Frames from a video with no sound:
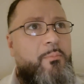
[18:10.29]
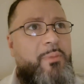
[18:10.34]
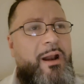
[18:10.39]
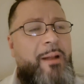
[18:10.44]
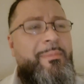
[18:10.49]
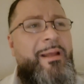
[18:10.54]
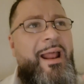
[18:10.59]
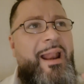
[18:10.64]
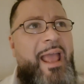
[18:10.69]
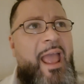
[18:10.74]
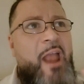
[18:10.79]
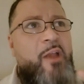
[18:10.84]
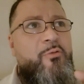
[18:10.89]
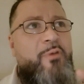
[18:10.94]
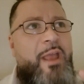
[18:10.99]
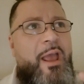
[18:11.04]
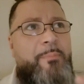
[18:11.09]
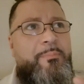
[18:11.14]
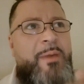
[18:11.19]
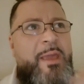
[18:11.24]
But I'm not
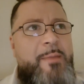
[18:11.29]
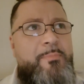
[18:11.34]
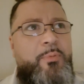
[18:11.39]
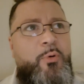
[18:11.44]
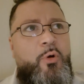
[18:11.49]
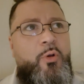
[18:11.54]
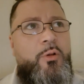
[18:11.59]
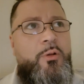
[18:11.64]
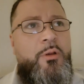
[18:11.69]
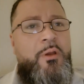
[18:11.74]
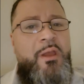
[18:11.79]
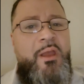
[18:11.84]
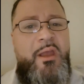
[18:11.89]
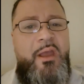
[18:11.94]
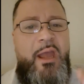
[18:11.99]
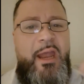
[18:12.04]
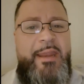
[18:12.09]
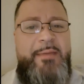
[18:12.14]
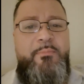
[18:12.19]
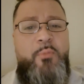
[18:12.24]
angry at people
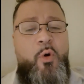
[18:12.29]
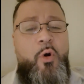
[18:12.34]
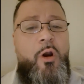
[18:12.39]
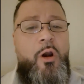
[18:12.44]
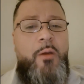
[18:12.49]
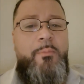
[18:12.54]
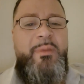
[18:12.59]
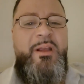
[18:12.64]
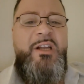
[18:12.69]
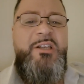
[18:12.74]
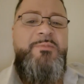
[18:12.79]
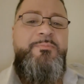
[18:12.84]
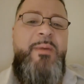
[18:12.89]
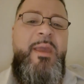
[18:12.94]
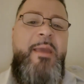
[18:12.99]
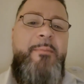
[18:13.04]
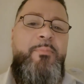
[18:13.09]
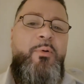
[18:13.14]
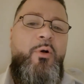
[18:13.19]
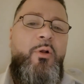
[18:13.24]
anymore because
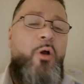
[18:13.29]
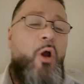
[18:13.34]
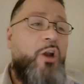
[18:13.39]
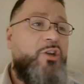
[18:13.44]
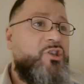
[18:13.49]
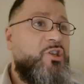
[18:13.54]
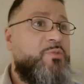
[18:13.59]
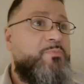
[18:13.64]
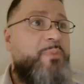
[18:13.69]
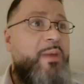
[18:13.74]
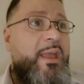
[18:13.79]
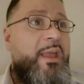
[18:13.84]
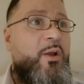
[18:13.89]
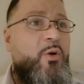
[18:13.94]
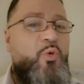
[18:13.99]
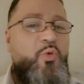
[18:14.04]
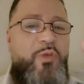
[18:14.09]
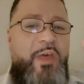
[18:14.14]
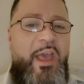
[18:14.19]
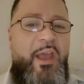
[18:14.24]
people are just being
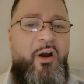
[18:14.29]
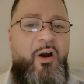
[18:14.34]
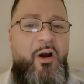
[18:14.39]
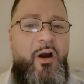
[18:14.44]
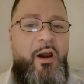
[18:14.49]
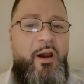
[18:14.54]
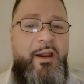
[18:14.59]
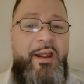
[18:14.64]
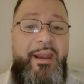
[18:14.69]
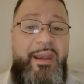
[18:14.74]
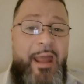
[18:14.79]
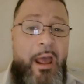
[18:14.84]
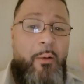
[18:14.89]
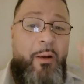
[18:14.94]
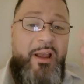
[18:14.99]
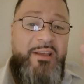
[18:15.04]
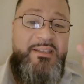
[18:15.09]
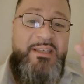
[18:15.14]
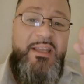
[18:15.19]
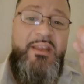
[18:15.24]
who they are. And
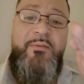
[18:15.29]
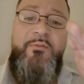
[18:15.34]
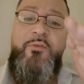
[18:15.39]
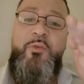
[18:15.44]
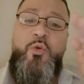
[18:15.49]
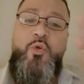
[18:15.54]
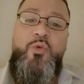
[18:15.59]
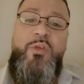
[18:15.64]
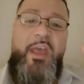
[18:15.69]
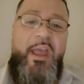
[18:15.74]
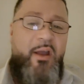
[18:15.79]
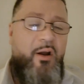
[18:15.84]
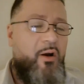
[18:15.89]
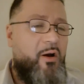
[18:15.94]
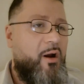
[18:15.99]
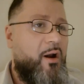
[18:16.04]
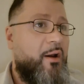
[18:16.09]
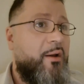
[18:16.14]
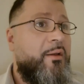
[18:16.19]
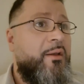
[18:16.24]
now I see them for who they
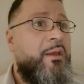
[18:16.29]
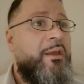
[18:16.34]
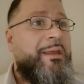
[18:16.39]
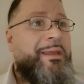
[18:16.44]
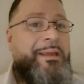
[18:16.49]
are.